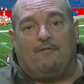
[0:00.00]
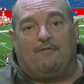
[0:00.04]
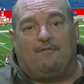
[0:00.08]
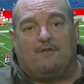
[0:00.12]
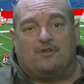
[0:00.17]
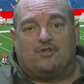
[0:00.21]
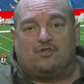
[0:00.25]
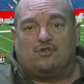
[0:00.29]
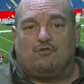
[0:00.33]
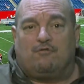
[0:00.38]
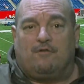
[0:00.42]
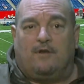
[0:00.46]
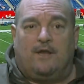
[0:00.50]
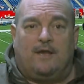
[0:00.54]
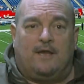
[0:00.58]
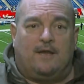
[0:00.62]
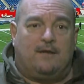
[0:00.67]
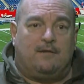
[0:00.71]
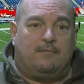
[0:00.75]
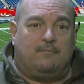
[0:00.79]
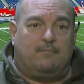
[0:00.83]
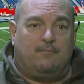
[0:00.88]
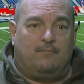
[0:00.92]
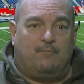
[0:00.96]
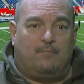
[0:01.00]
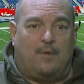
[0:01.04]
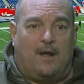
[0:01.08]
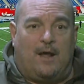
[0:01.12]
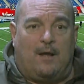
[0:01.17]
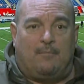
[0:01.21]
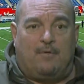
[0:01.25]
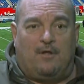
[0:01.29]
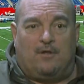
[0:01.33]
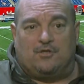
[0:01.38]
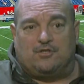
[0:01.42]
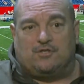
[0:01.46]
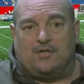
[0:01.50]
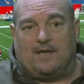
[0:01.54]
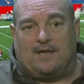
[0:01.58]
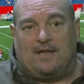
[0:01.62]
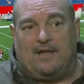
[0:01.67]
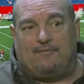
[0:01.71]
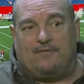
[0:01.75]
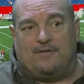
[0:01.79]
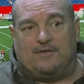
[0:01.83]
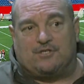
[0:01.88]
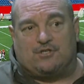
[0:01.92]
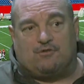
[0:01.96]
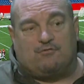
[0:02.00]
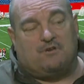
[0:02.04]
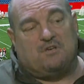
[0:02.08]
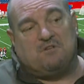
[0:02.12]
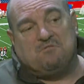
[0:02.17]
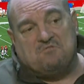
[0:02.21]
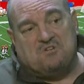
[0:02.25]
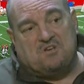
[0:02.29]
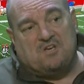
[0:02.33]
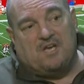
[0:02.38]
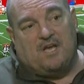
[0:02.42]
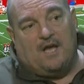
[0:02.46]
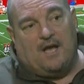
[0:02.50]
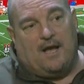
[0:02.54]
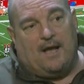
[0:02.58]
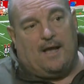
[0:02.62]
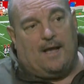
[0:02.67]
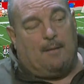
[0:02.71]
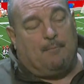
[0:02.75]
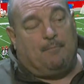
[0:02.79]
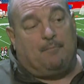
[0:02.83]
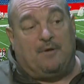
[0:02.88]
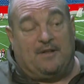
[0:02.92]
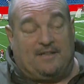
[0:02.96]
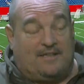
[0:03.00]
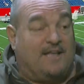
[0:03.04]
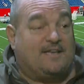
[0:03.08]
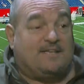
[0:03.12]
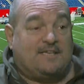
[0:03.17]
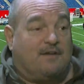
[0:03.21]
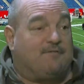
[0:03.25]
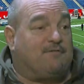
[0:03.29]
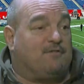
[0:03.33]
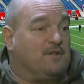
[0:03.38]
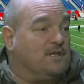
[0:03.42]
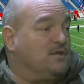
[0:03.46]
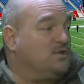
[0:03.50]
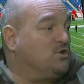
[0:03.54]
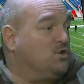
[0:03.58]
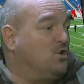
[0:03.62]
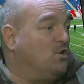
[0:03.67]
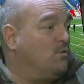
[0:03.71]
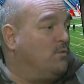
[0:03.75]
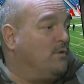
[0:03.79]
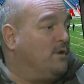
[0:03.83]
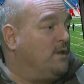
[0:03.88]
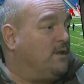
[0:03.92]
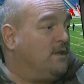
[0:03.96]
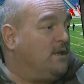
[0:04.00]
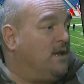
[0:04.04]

Fisher and Belichick have history, but they definitely do.